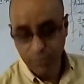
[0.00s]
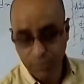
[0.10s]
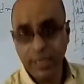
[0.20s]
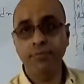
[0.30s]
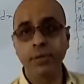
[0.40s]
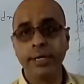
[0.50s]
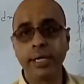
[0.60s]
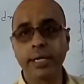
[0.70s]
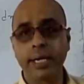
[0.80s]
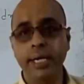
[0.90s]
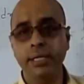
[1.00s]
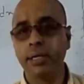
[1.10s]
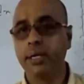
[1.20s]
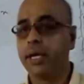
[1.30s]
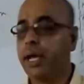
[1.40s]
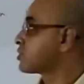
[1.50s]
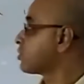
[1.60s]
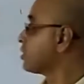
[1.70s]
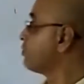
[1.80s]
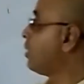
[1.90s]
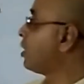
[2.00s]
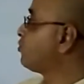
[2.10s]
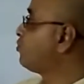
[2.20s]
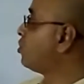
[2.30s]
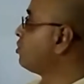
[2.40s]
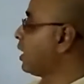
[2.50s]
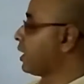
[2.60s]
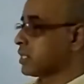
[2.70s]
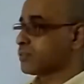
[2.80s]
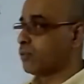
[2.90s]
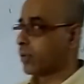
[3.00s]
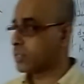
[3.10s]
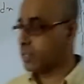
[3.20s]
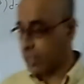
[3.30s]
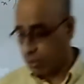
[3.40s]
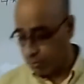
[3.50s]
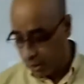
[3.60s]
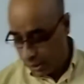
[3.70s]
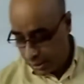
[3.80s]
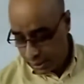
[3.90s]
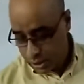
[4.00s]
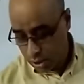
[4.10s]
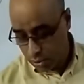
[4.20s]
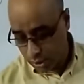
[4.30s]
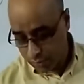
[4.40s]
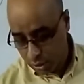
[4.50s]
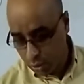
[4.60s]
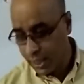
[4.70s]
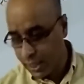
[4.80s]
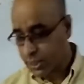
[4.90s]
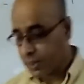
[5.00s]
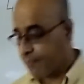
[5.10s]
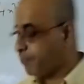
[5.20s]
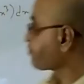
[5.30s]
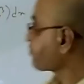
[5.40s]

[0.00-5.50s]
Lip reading: We have to integrate x to the power 4 minus 4x cubed. So what we do is